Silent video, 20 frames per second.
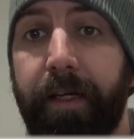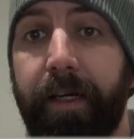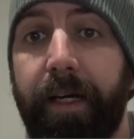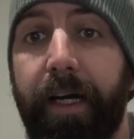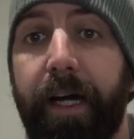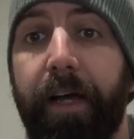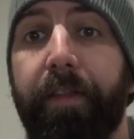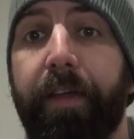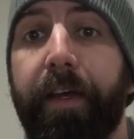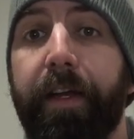
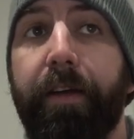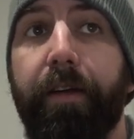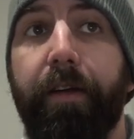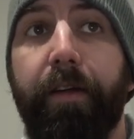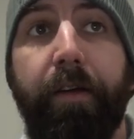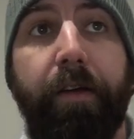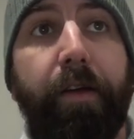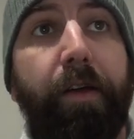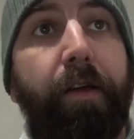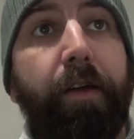and then
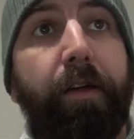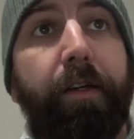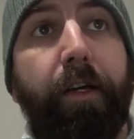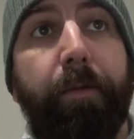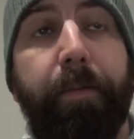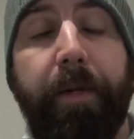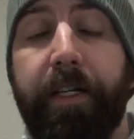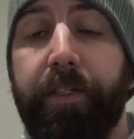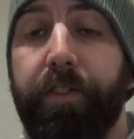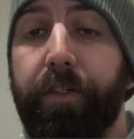go
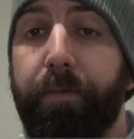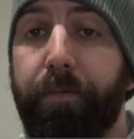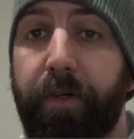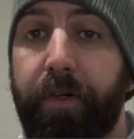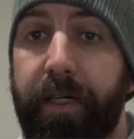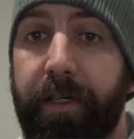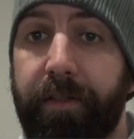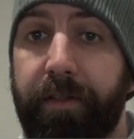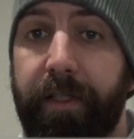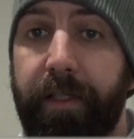back to your
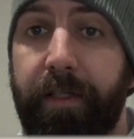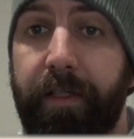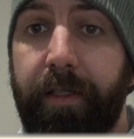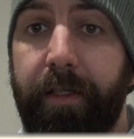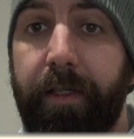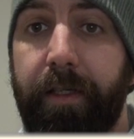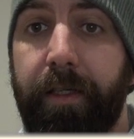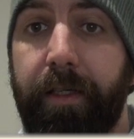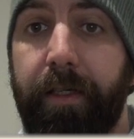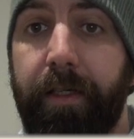browser,
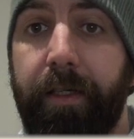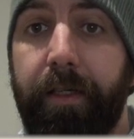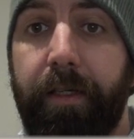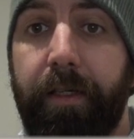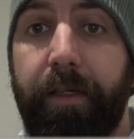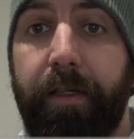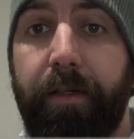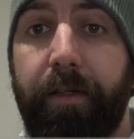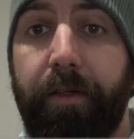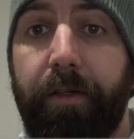
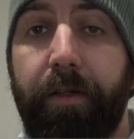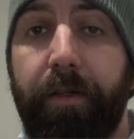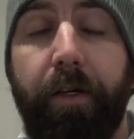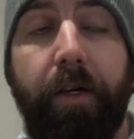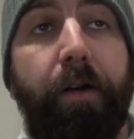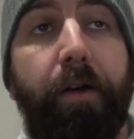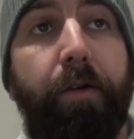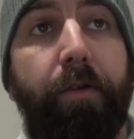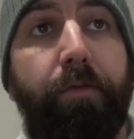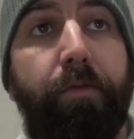
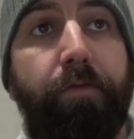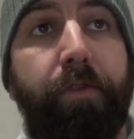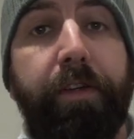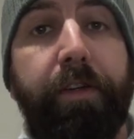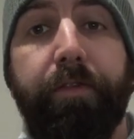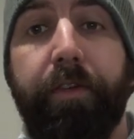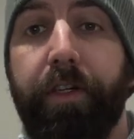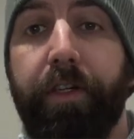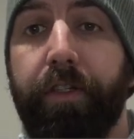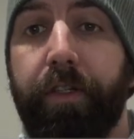
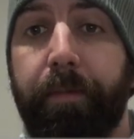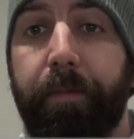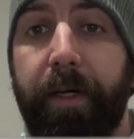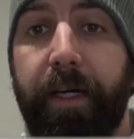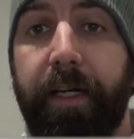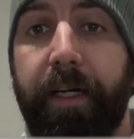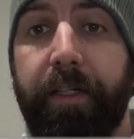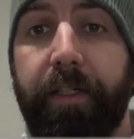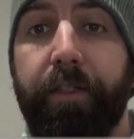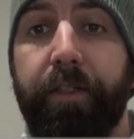refresh the
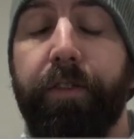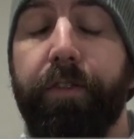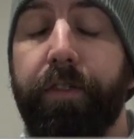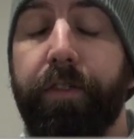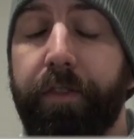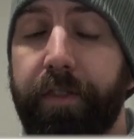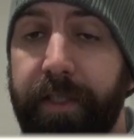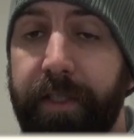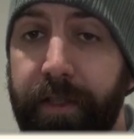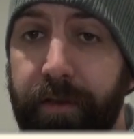page, and you
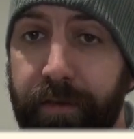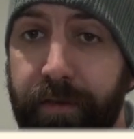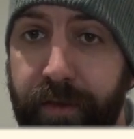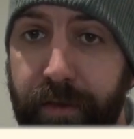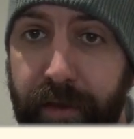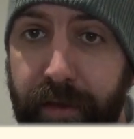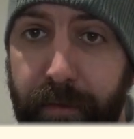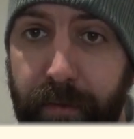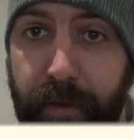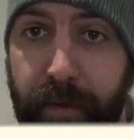should see your
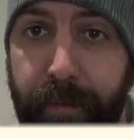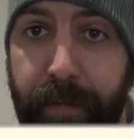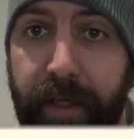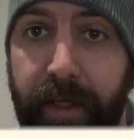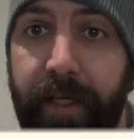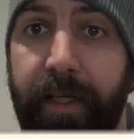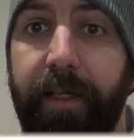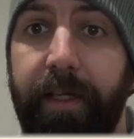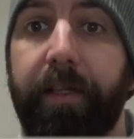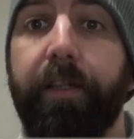site will
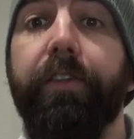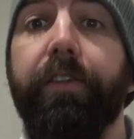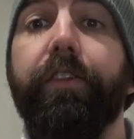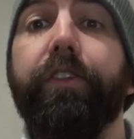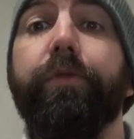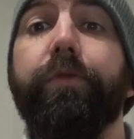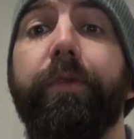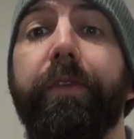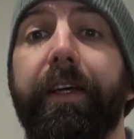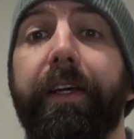appear
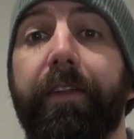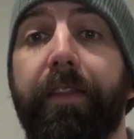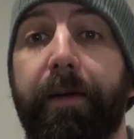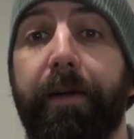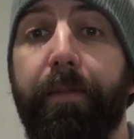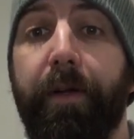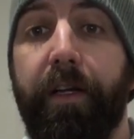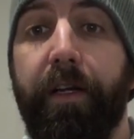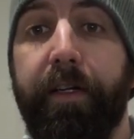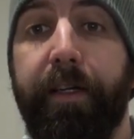just without that
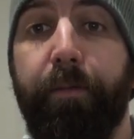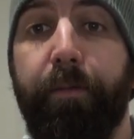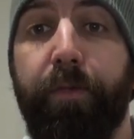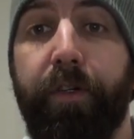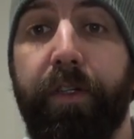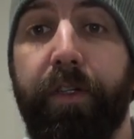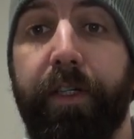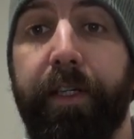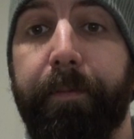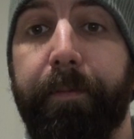plugin
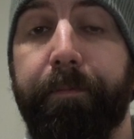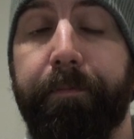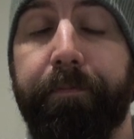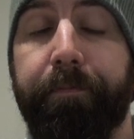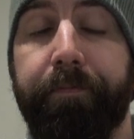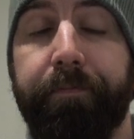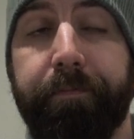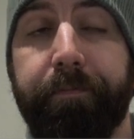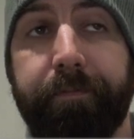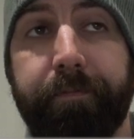working.
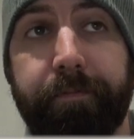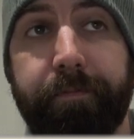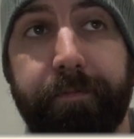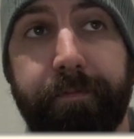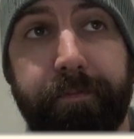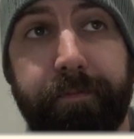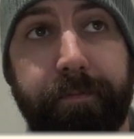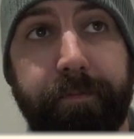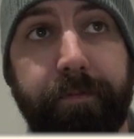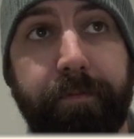
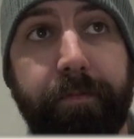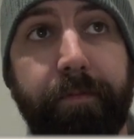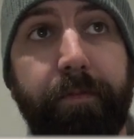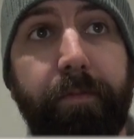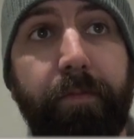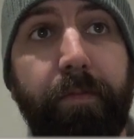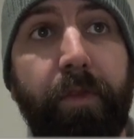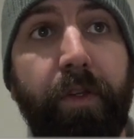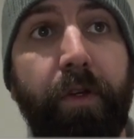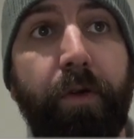
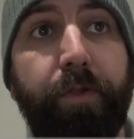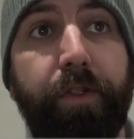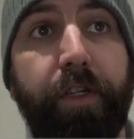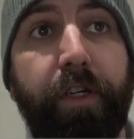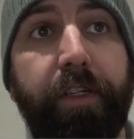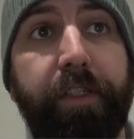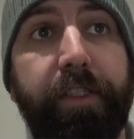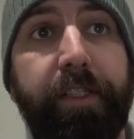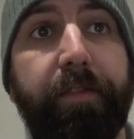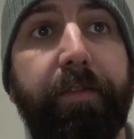
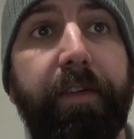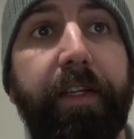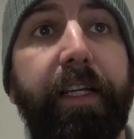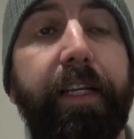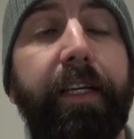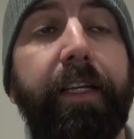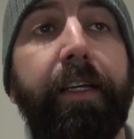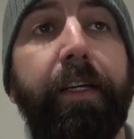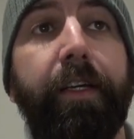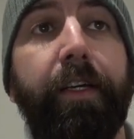
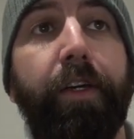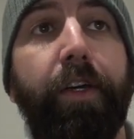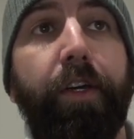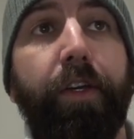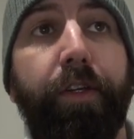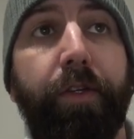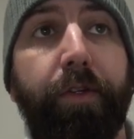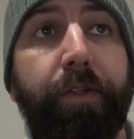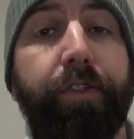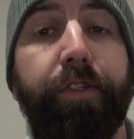Alternatively,
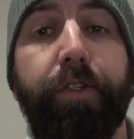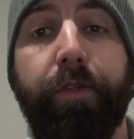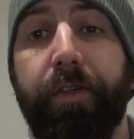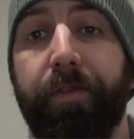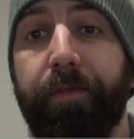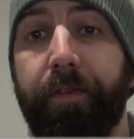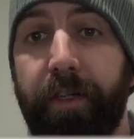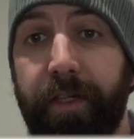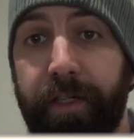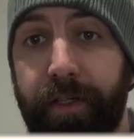you can do it
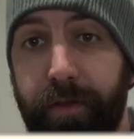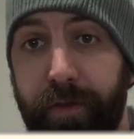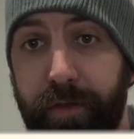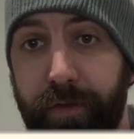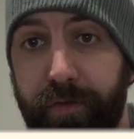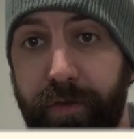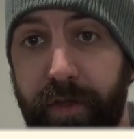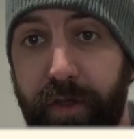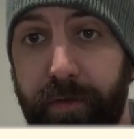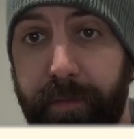via your
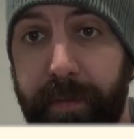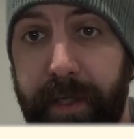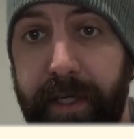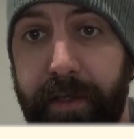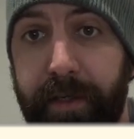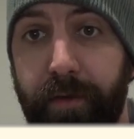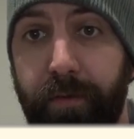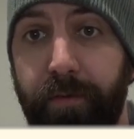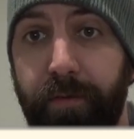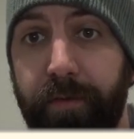control
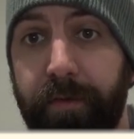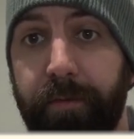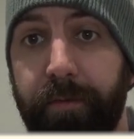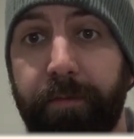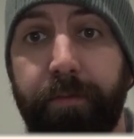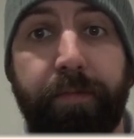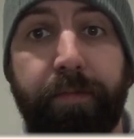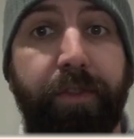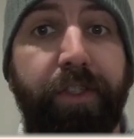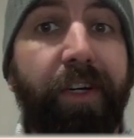panel.
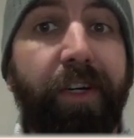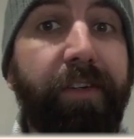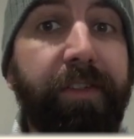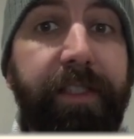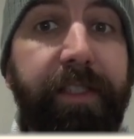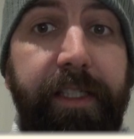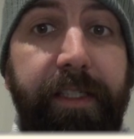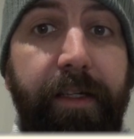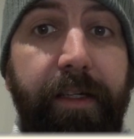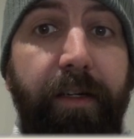
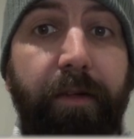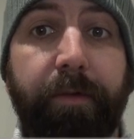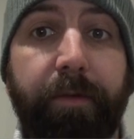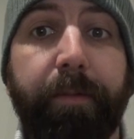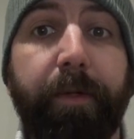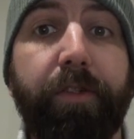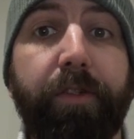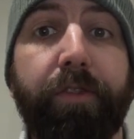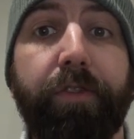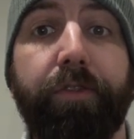Chances are with
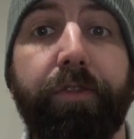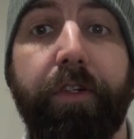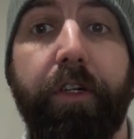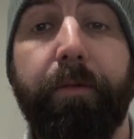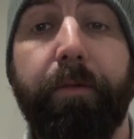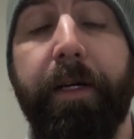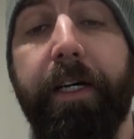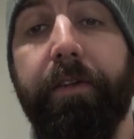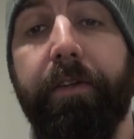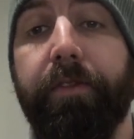most control
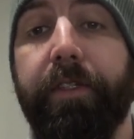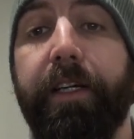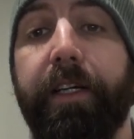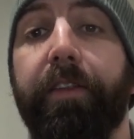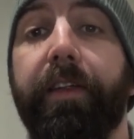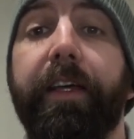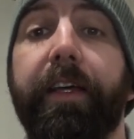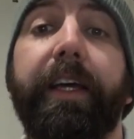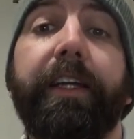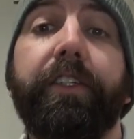panels now
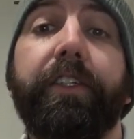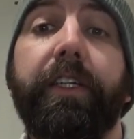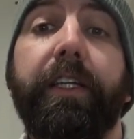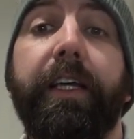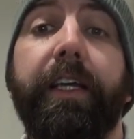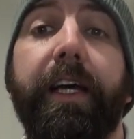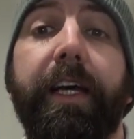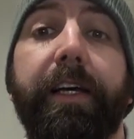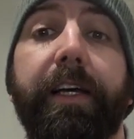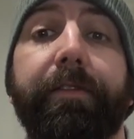they actually
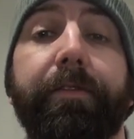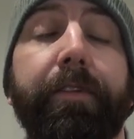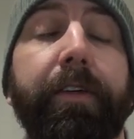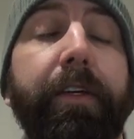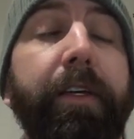have